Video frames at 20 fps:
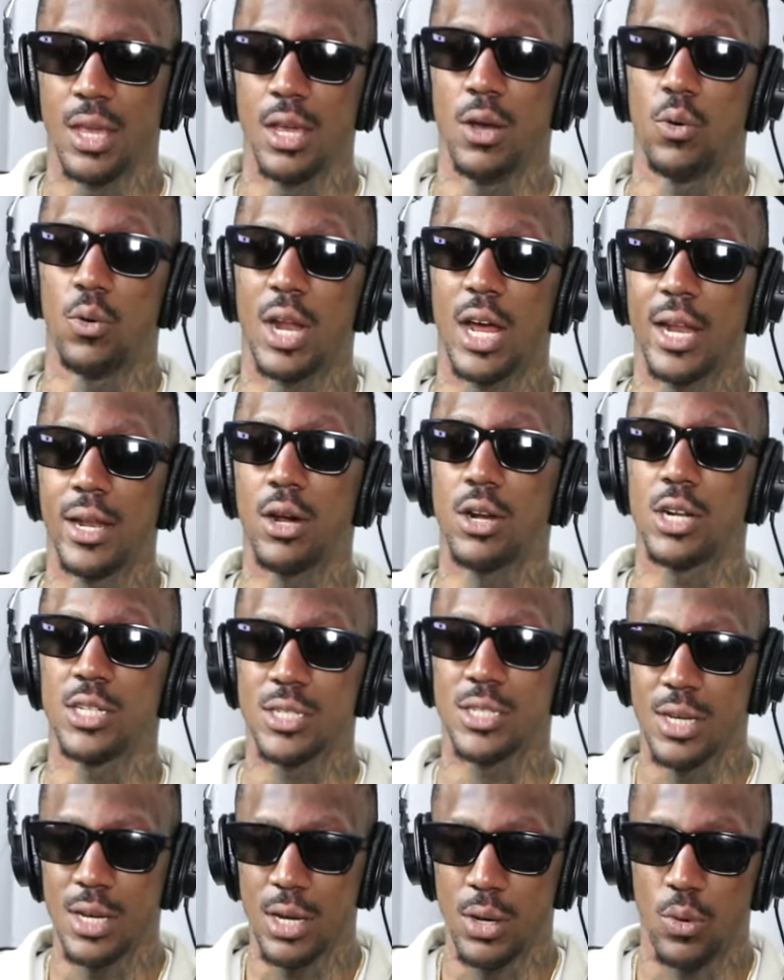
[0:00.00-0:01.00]
What I noticed,
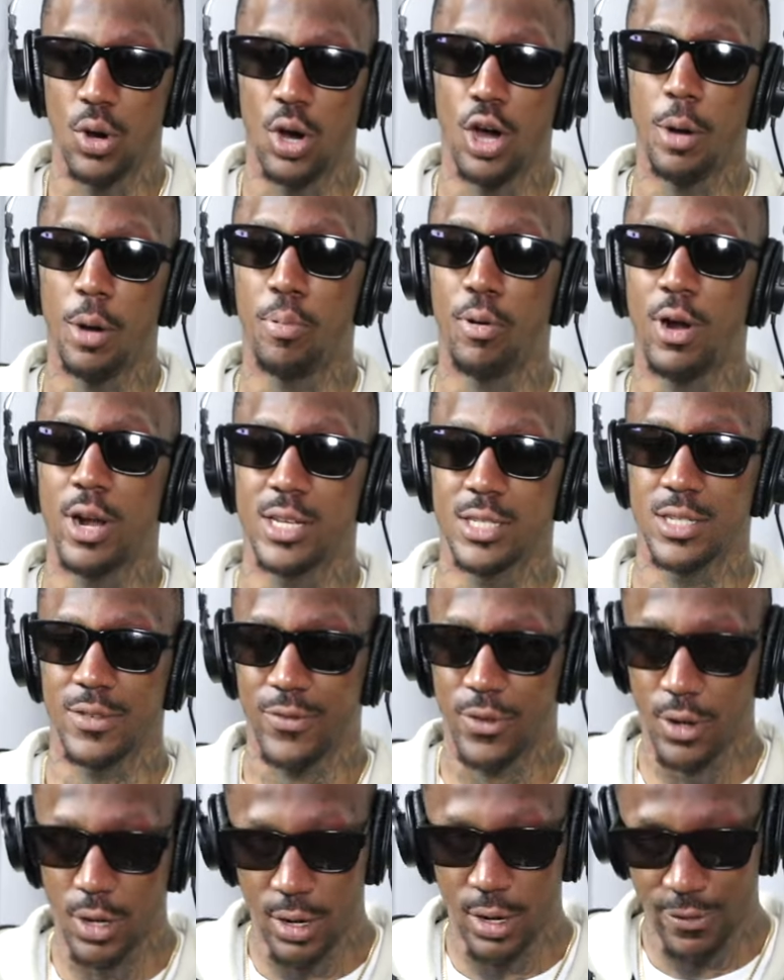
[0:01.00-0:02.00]
well, all parties
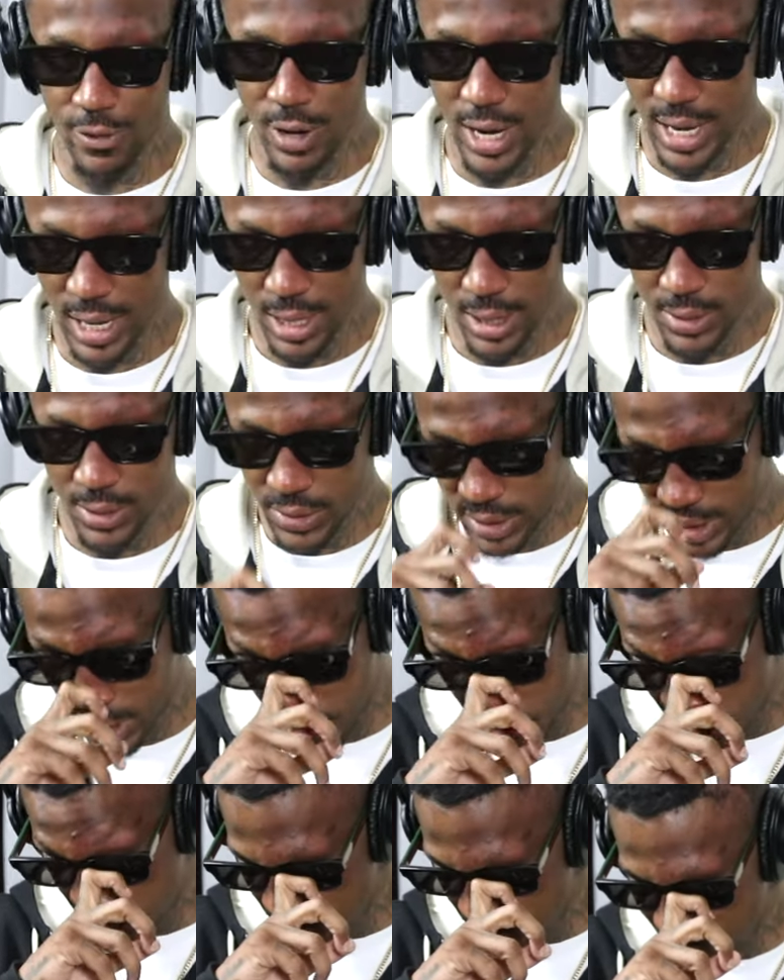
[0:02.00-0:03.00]
involved, right?
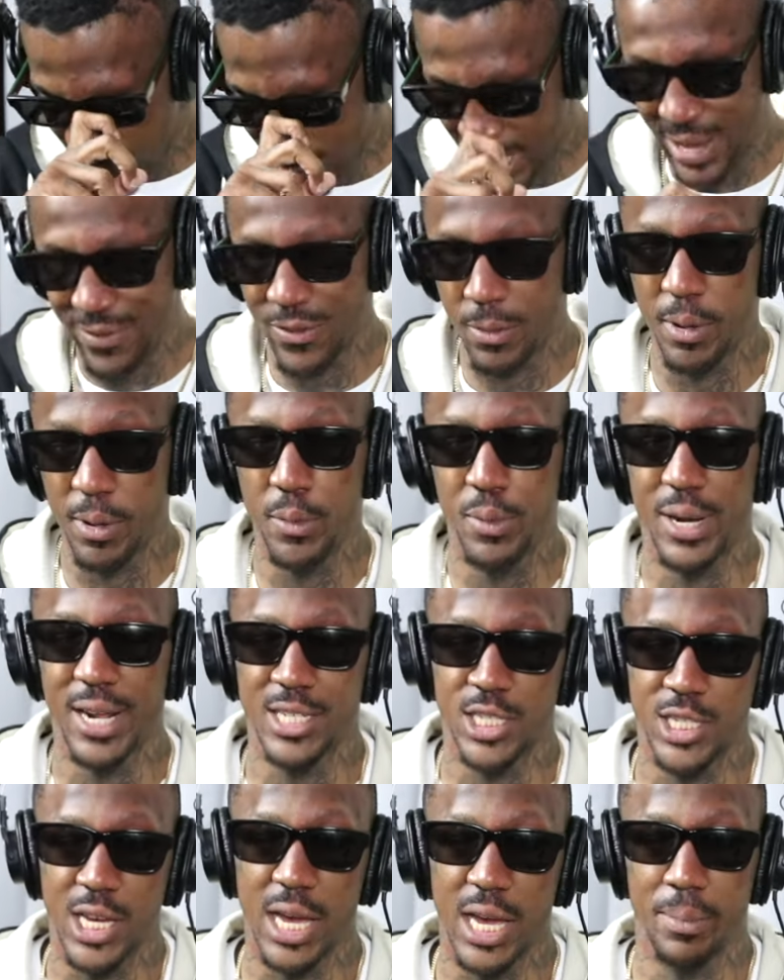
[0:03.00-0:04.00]
And even people that's
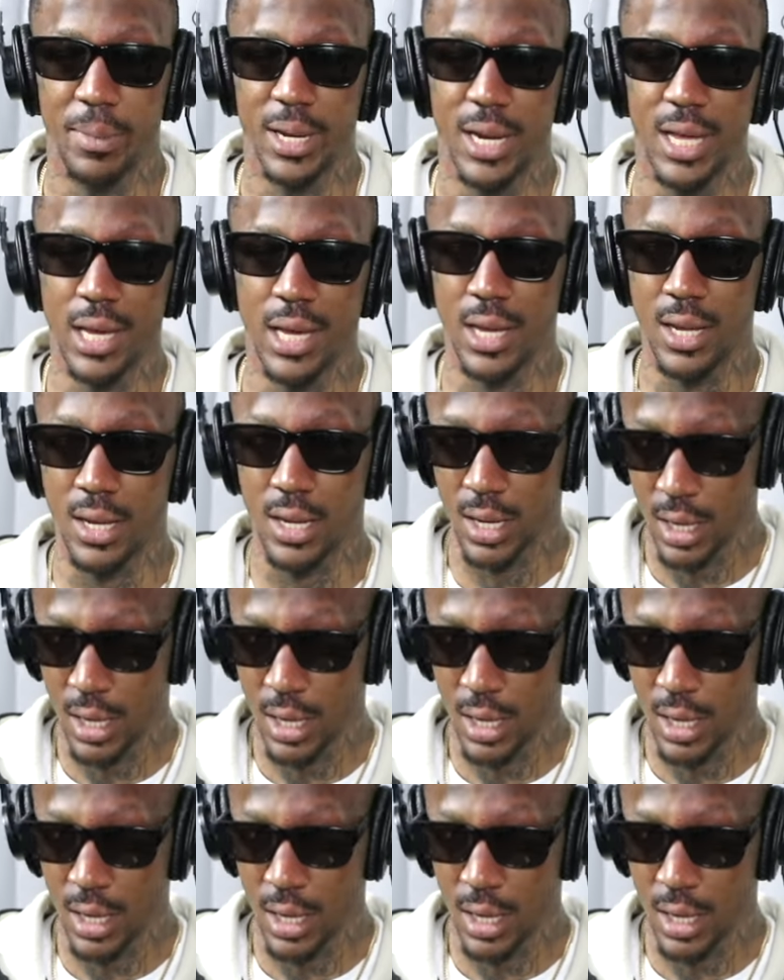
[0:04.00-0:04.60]
chiming in.